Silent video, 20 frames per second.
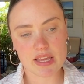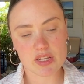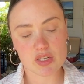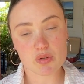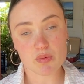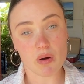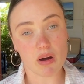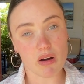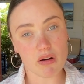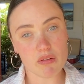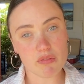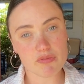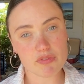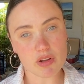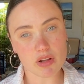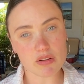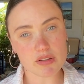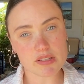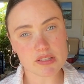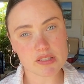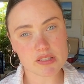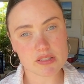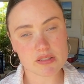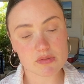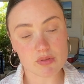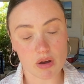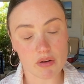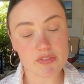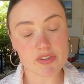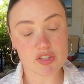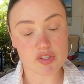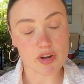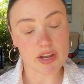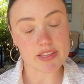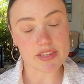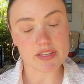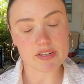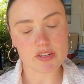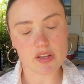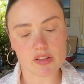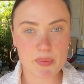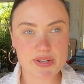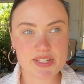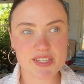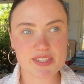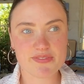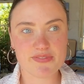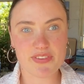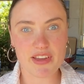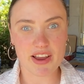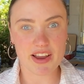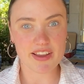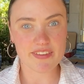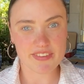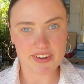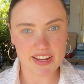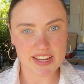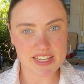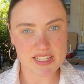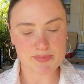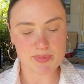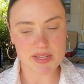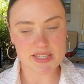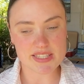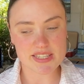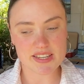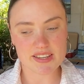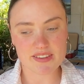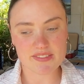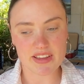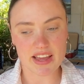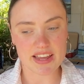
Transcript: $12 Australian dollars, which is very expensive,